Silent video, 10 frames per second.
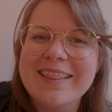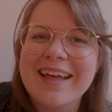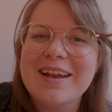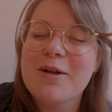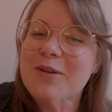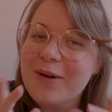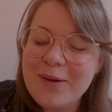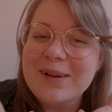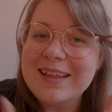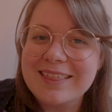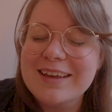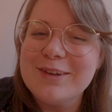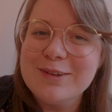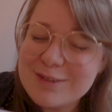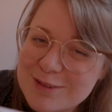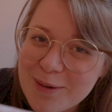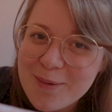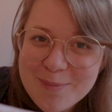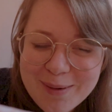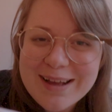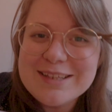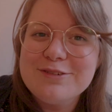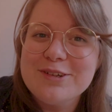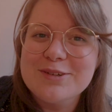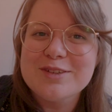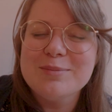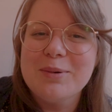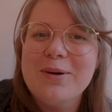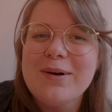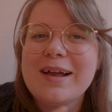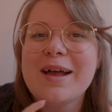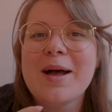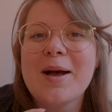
then not only thank you so much for your support,